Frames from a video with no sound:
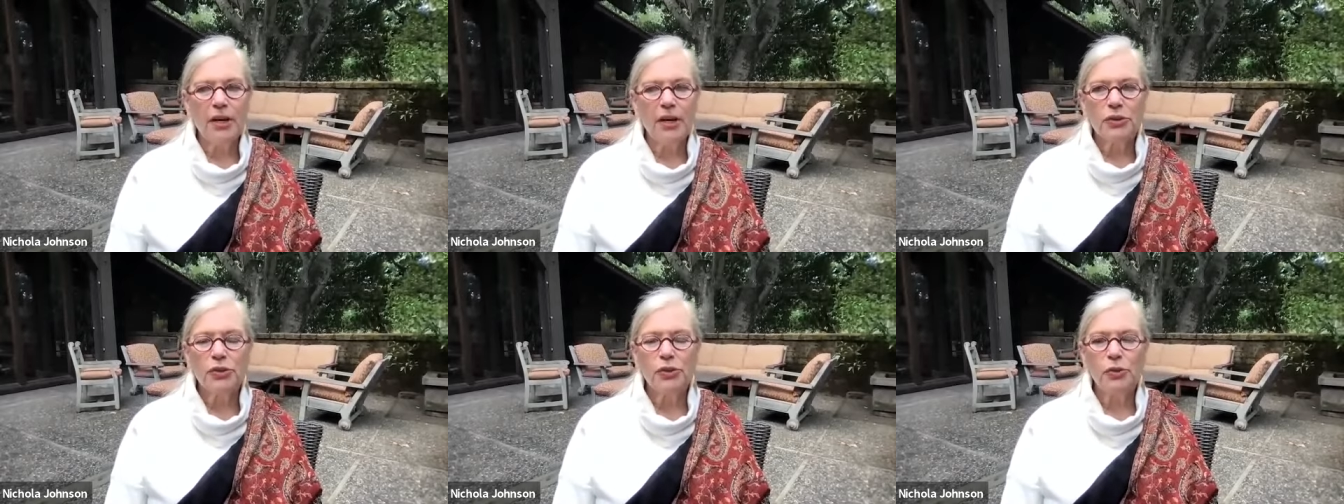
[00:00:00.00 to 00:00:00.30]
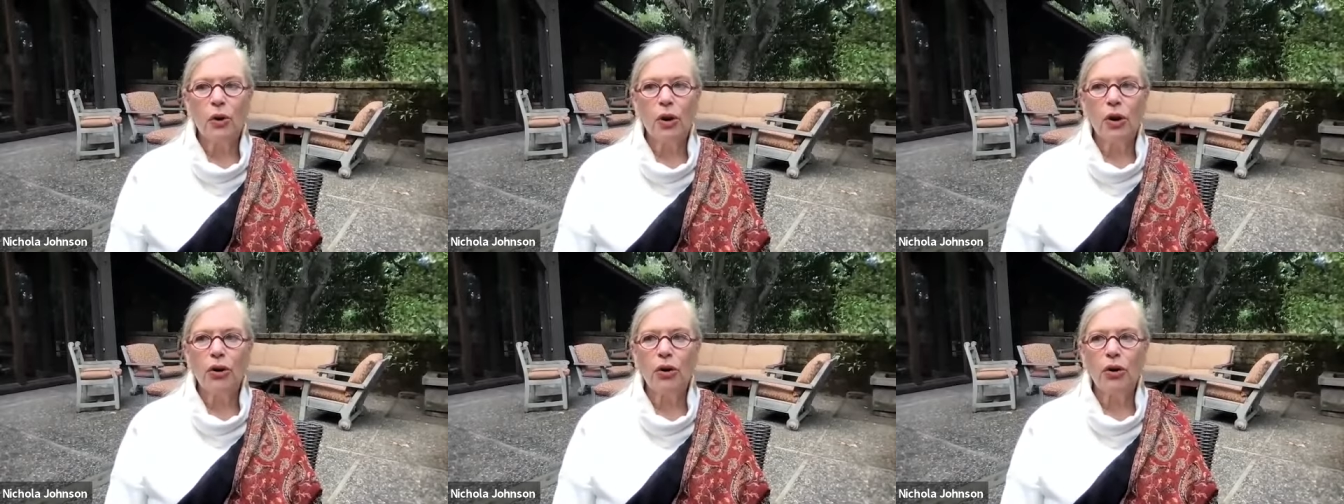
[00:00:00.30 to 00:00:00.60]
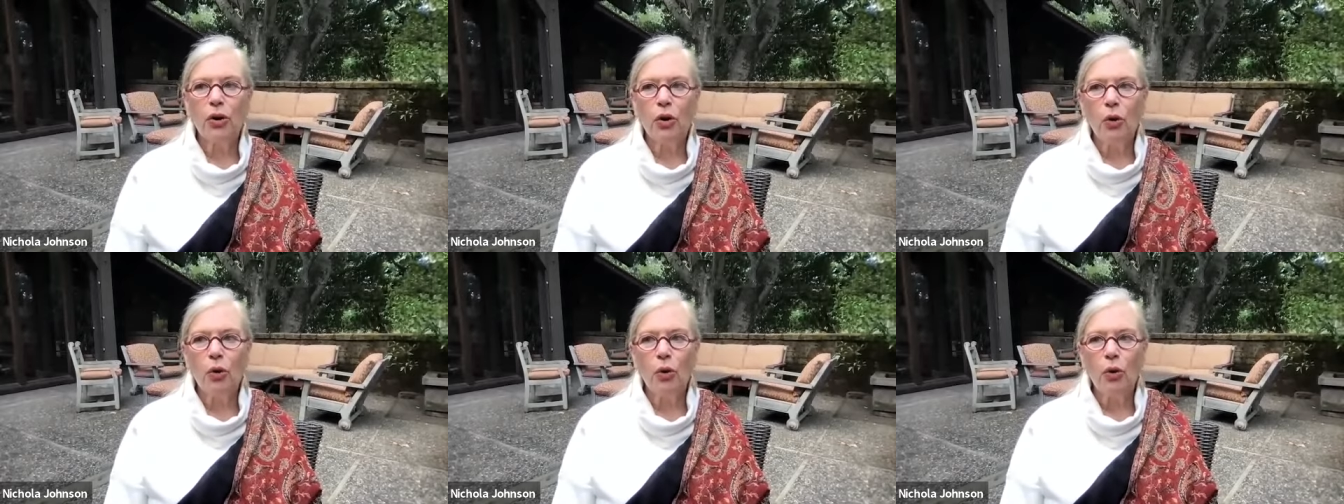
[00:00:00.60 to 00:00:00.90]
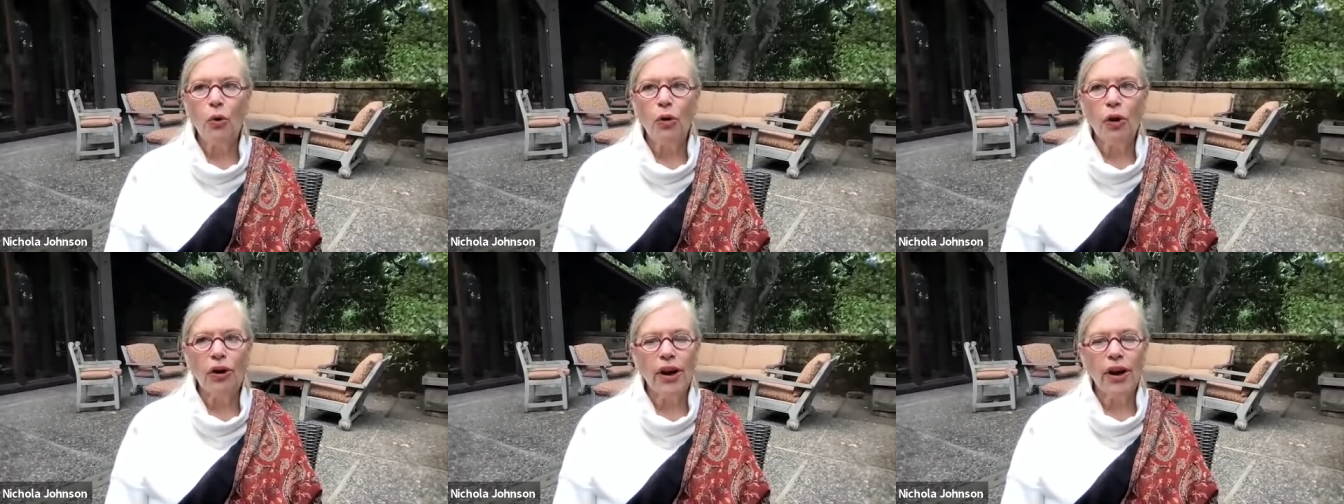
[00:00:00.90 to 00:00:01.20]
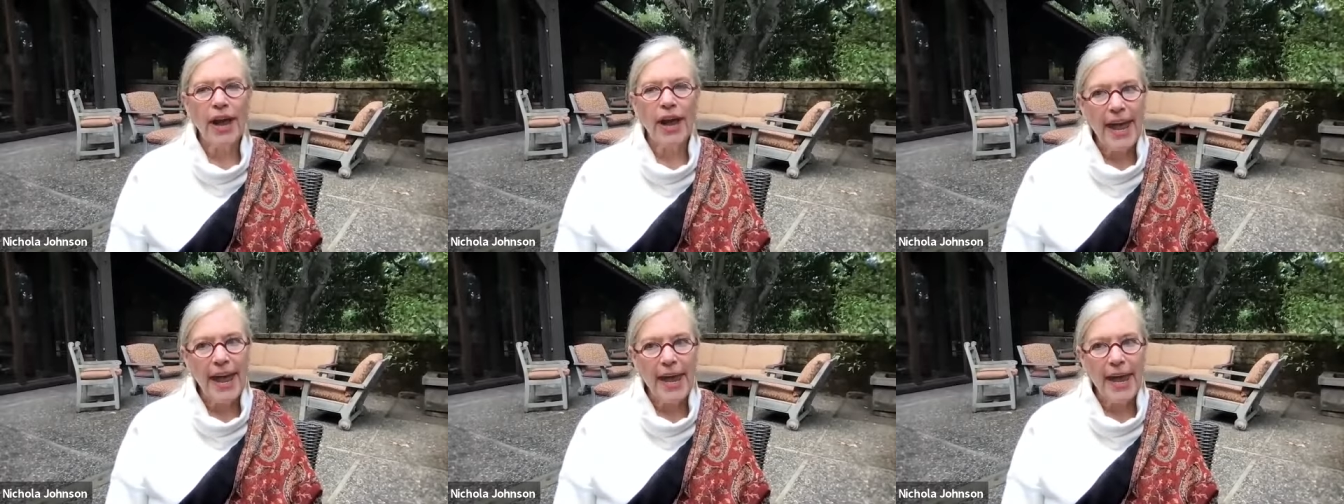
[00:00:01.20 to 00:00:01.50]
So, our goal, our
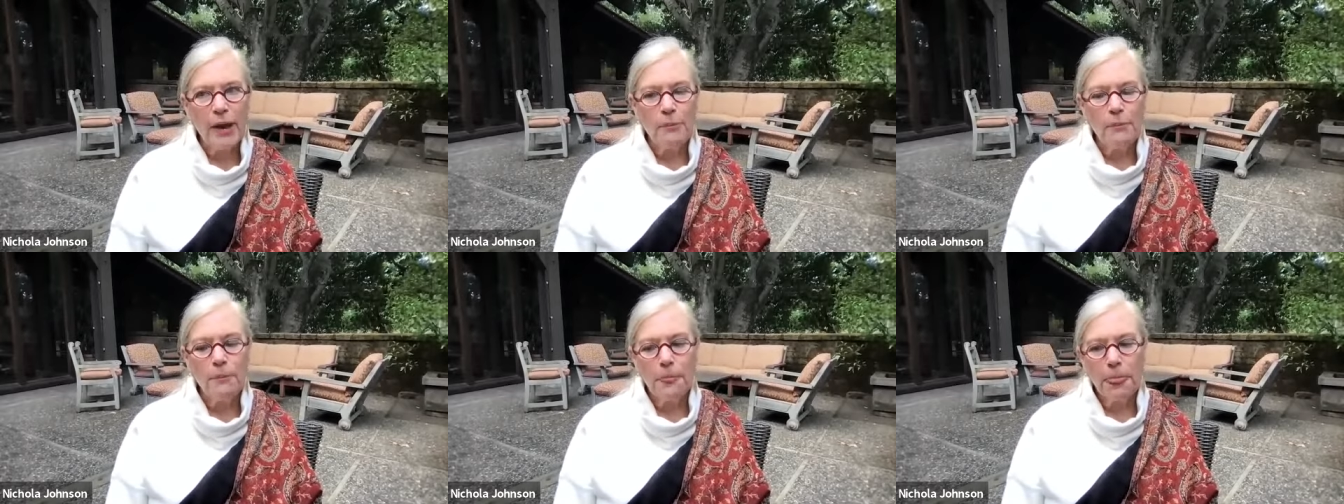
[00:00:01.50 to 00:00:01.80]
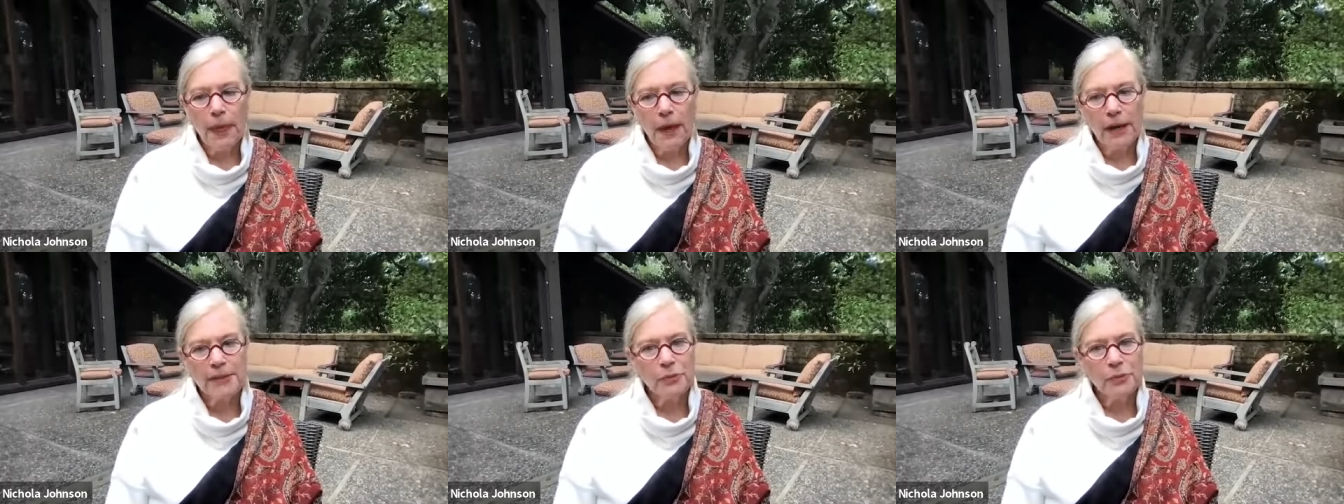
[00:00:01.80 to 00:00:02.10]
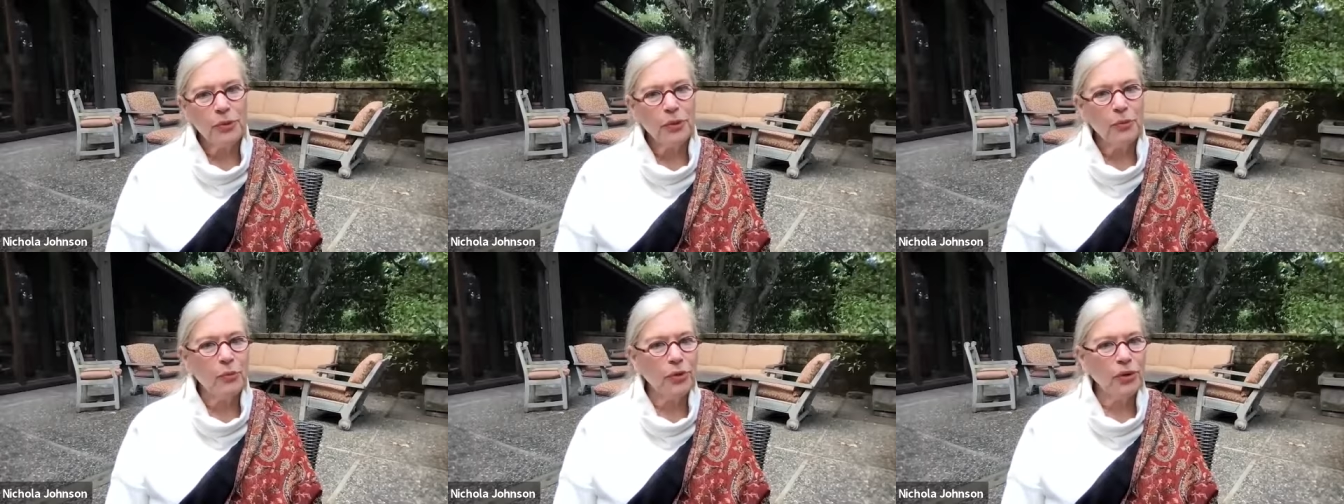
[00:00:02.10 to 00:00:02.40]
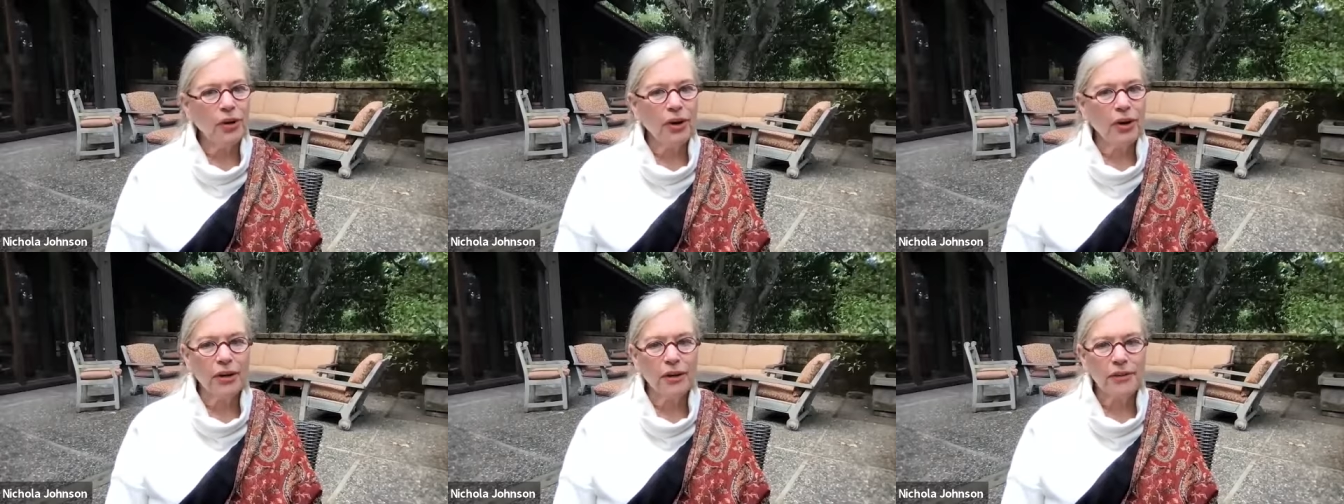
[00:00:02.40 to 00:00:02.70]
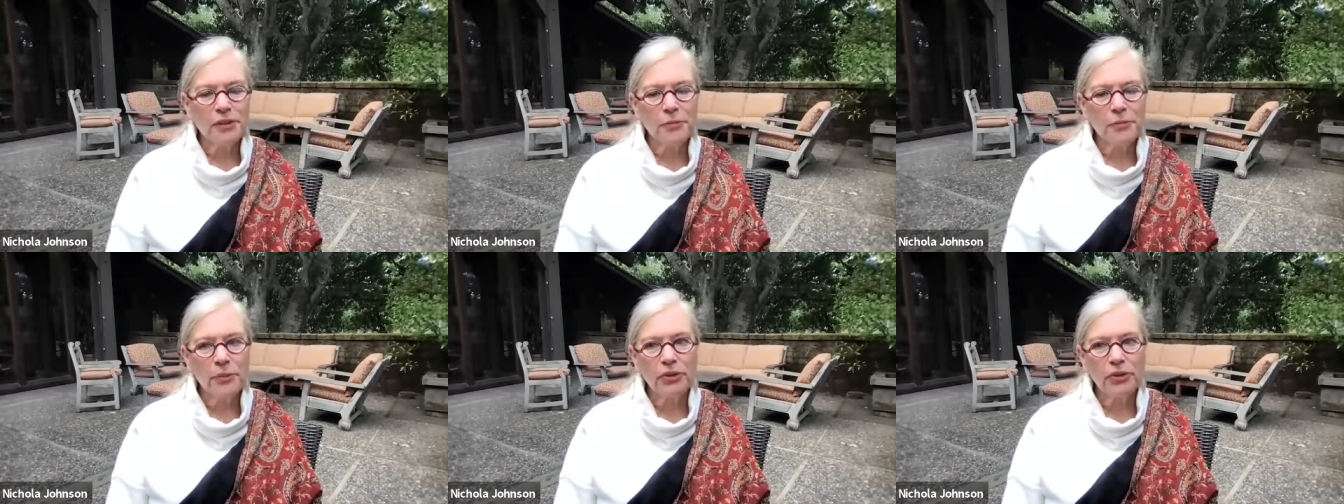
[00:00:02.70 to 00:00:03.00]
aim as we work on our
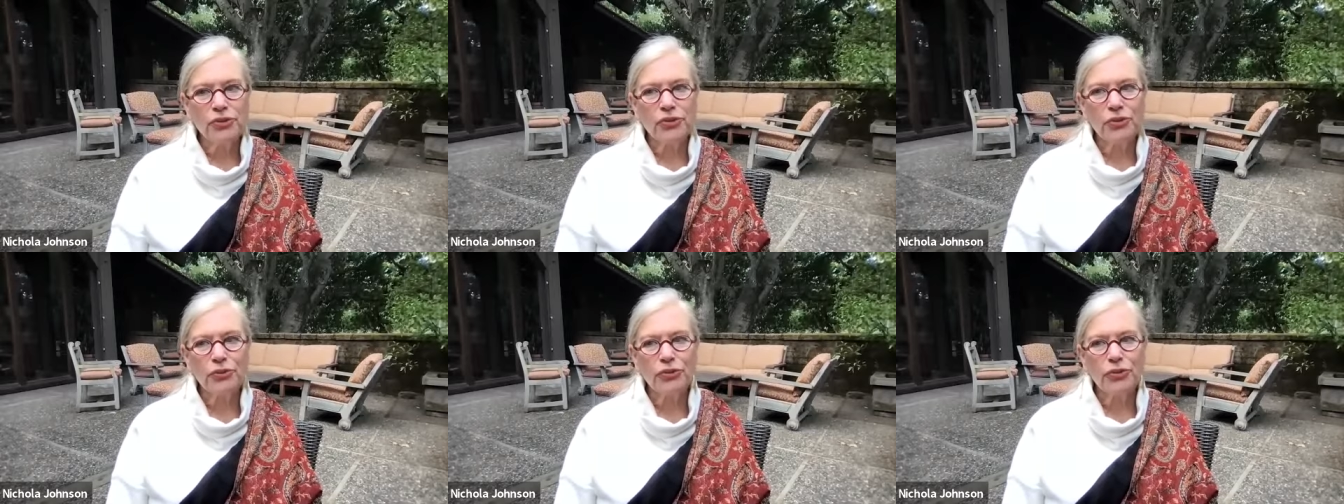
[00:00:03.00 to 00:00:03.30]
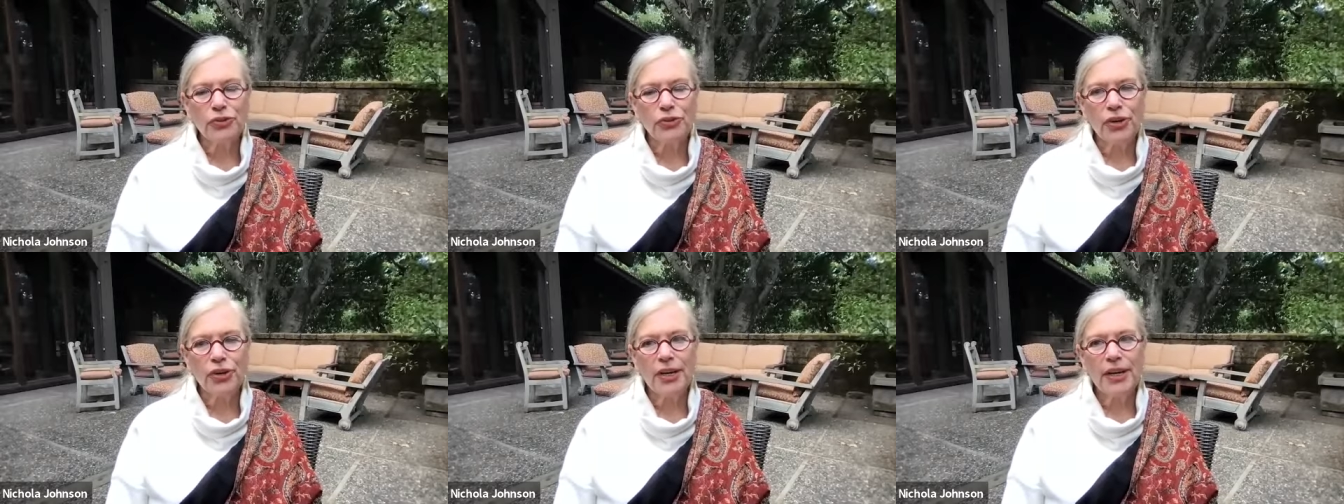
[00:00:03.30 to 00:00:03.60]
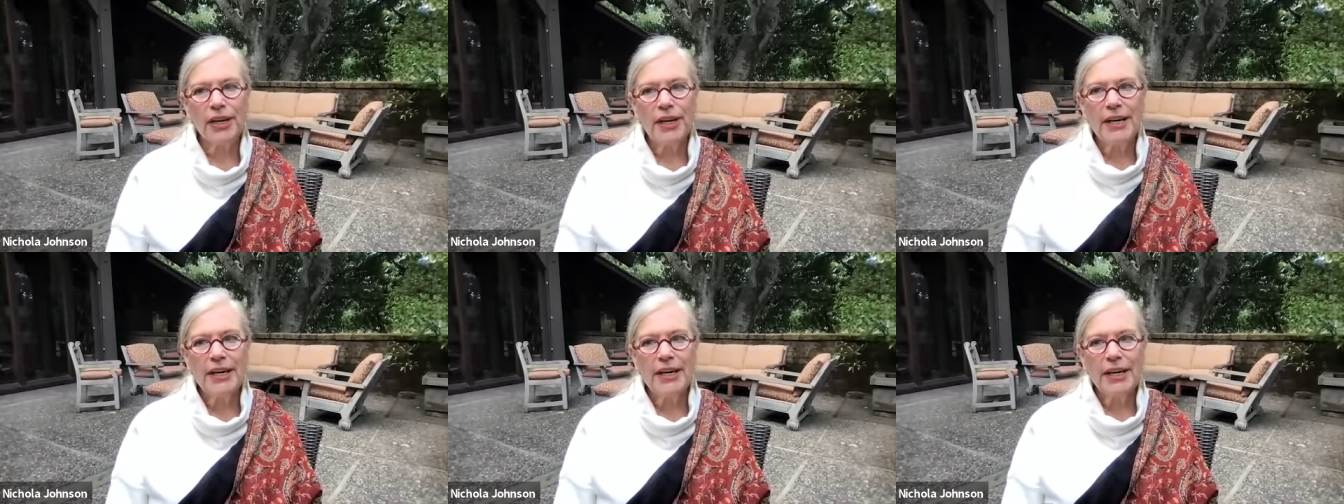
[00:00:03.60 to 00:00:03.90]
spiritual journey